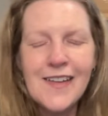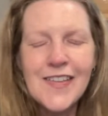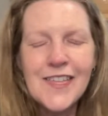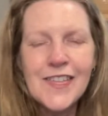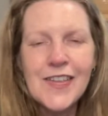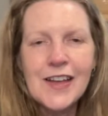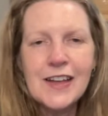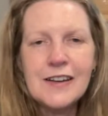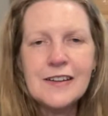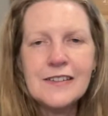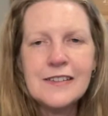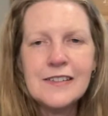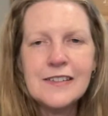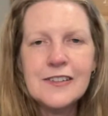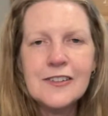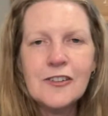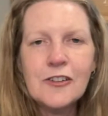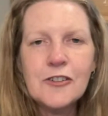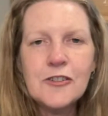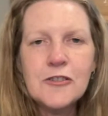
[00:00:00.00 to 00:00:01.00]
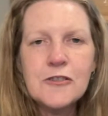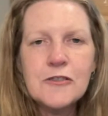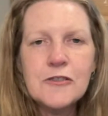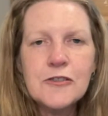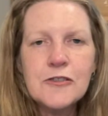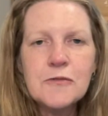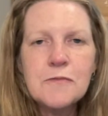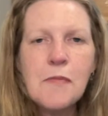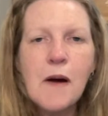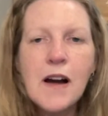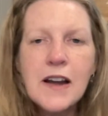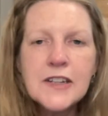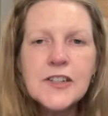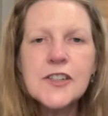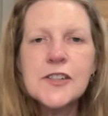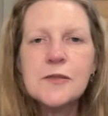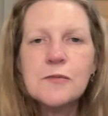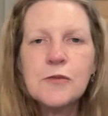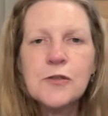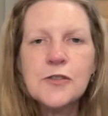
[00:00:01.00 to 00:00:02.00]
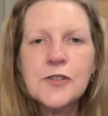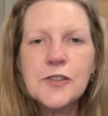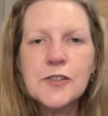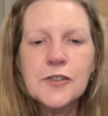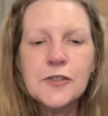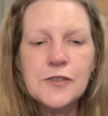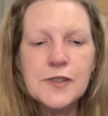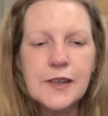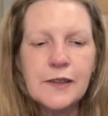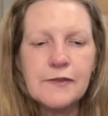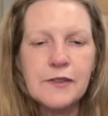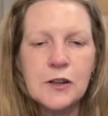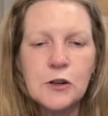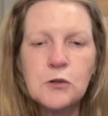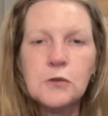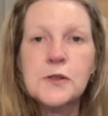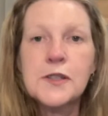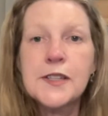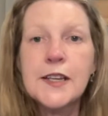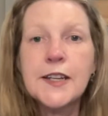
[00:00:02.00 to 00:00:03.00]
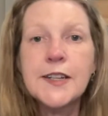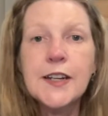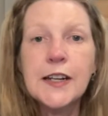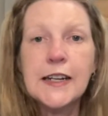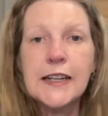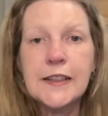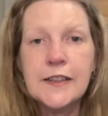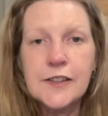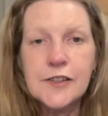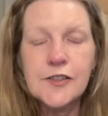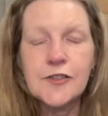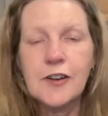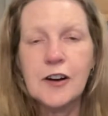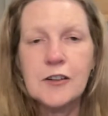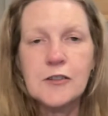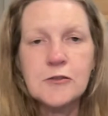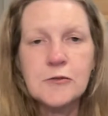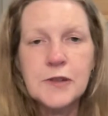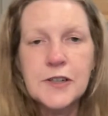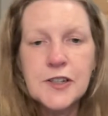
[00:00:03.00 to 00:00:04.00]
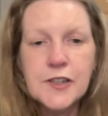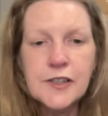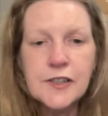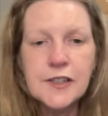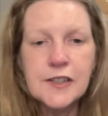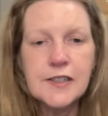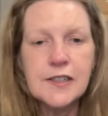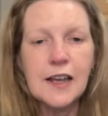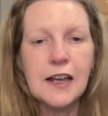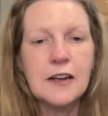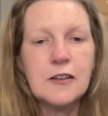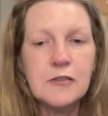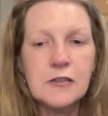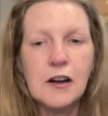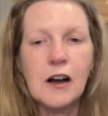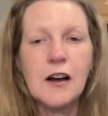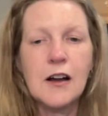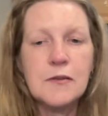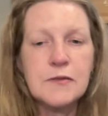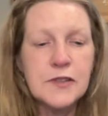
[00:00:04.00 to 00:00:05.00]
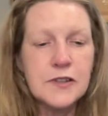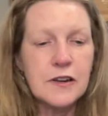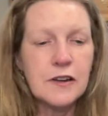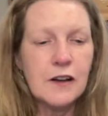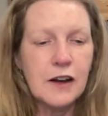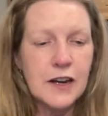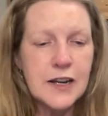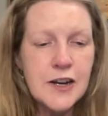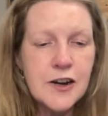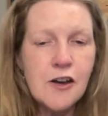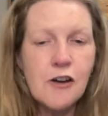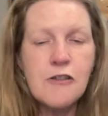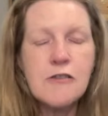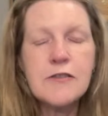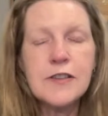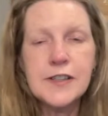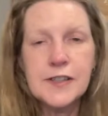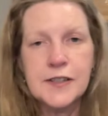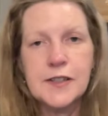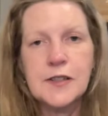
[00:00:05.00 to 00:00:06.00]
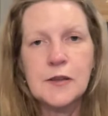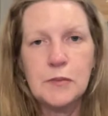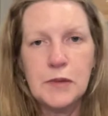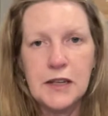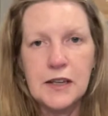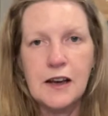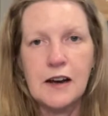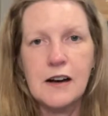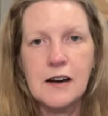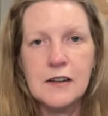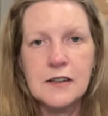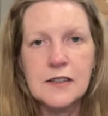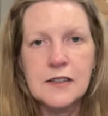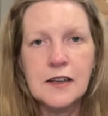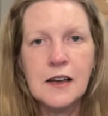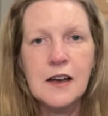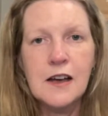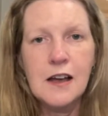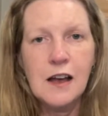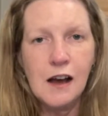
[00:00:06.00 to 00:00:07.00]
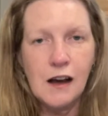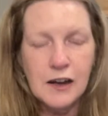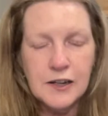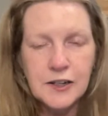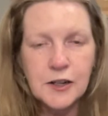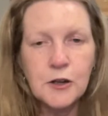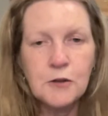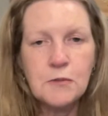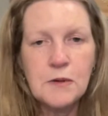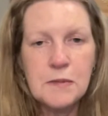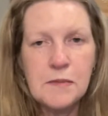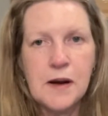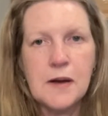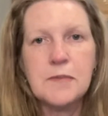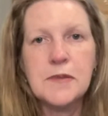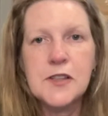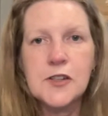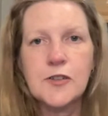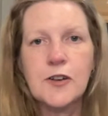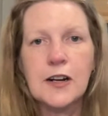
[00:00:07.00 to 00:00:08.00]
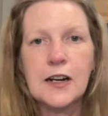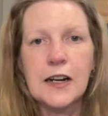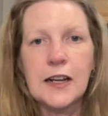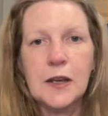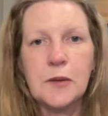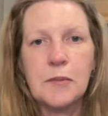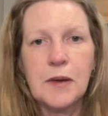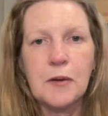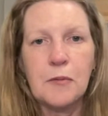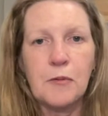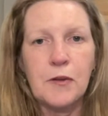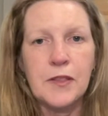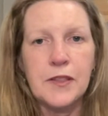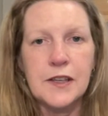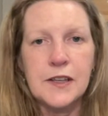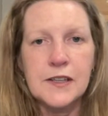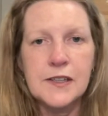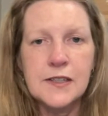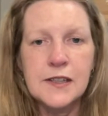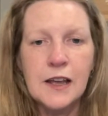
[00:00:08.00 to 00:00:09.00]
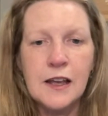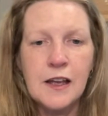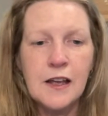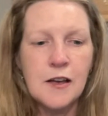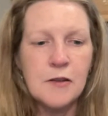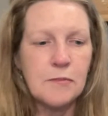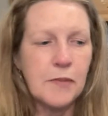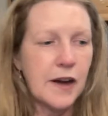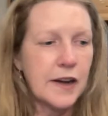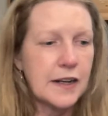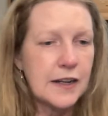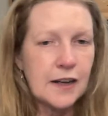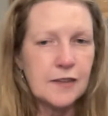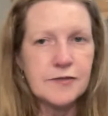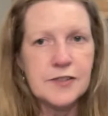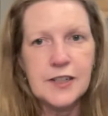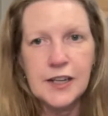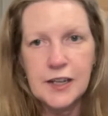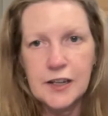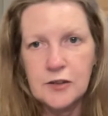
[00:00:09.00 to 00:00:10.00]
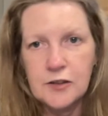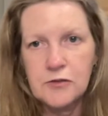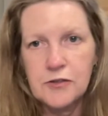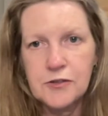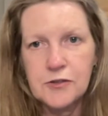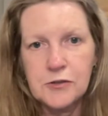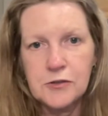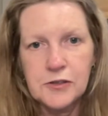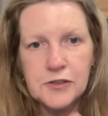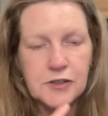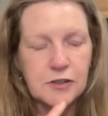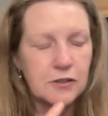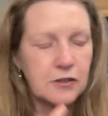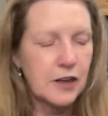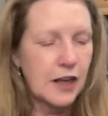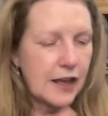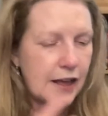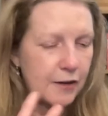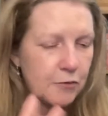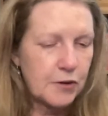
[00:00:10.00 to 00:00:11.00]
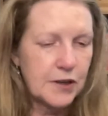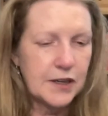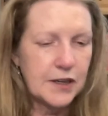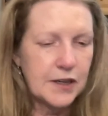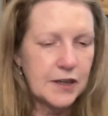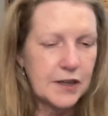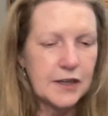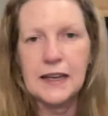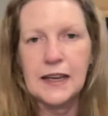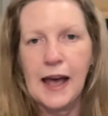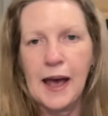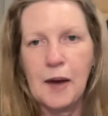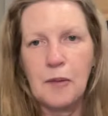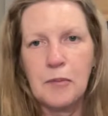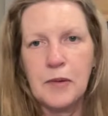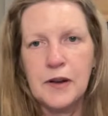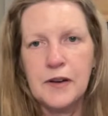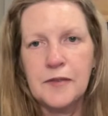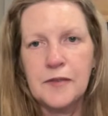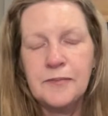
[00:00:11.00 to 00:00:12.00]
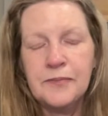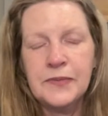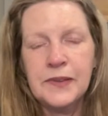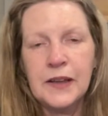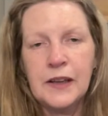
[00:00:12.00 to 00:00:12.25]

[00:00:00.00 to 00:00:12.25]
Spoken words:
then you might just want to do something called signaling the struggle, which is to say, look, I know this is a big ask. I know we might be struggling a bit with this, but I'd love to hear your thoughts on how we can make it happen,